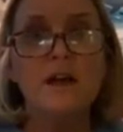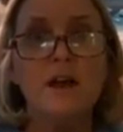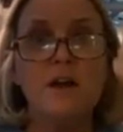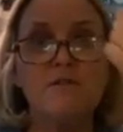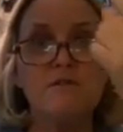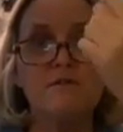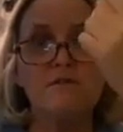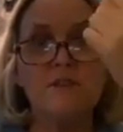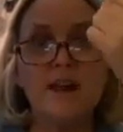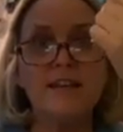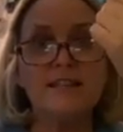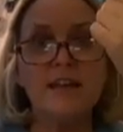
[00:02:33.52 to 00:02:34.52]
a
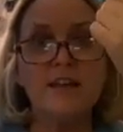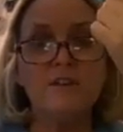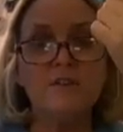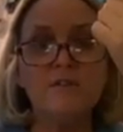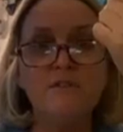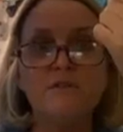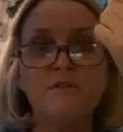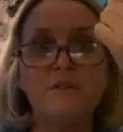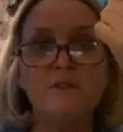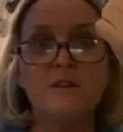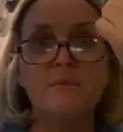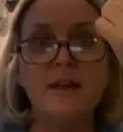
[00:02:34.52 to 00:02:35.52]
rectangle
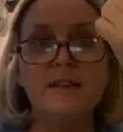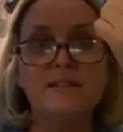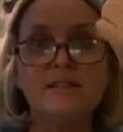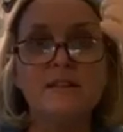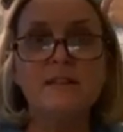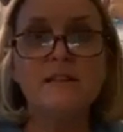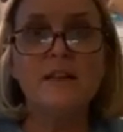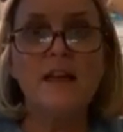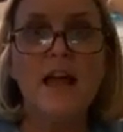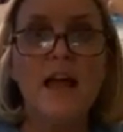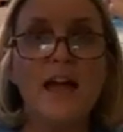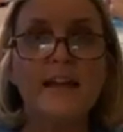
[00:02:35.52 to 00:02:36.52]
for the pencil,
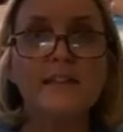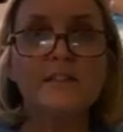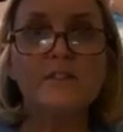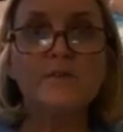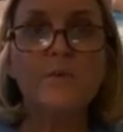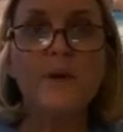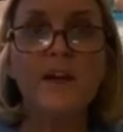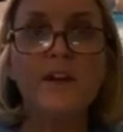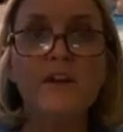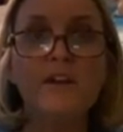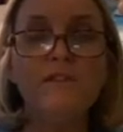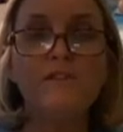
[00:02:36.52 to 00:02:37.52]
and a
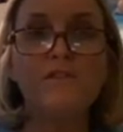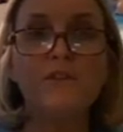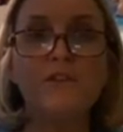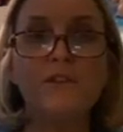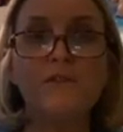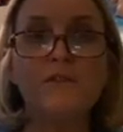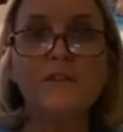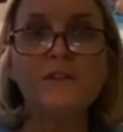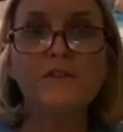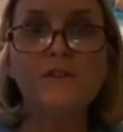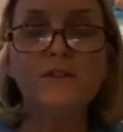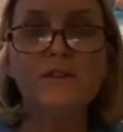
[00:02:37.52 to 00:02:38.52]
square for the
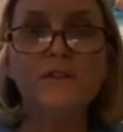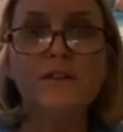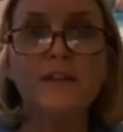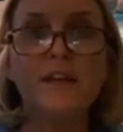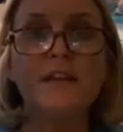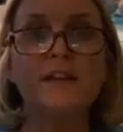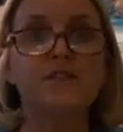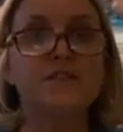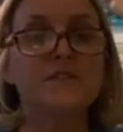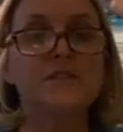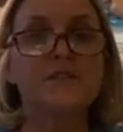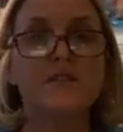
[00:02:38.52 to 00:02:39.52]
eraser. And it's
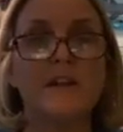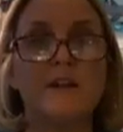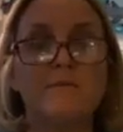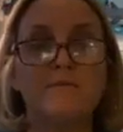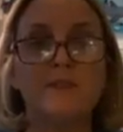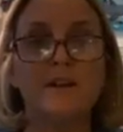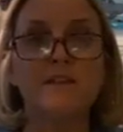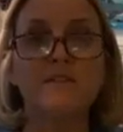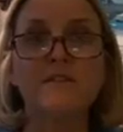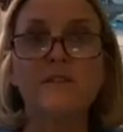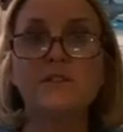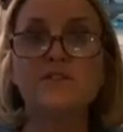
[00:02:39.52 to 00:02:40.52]
just
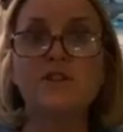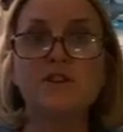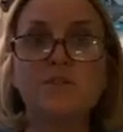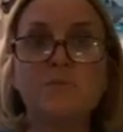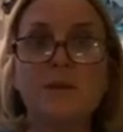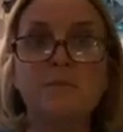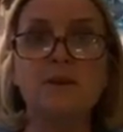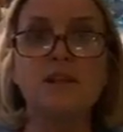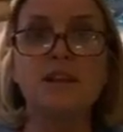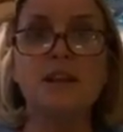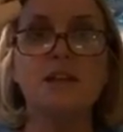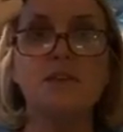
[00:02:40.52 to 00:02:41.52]
regular construction paper. And
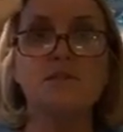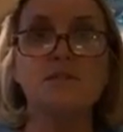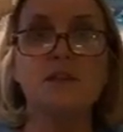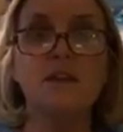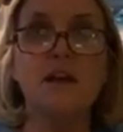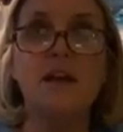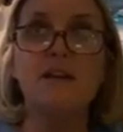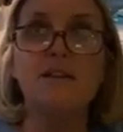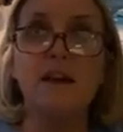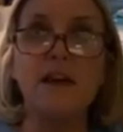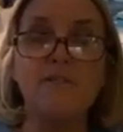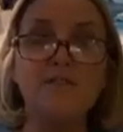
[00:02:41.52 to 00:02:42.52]
then I
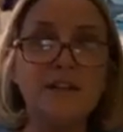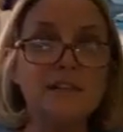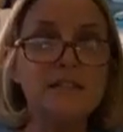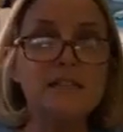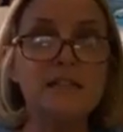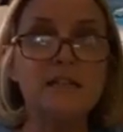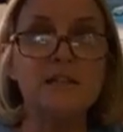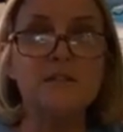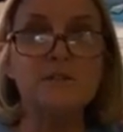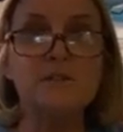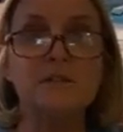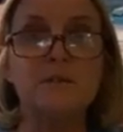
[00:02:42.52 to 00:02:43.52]
got fancy and I
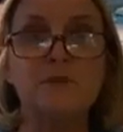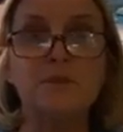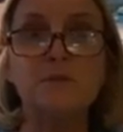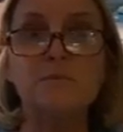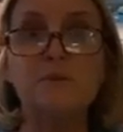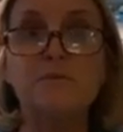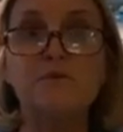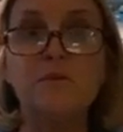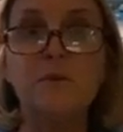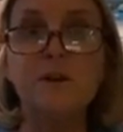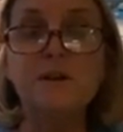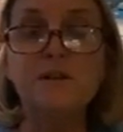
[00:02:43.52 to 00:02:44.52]
used some aluminum
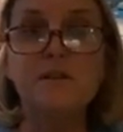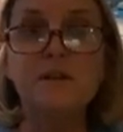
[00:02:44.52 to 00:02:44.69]
foil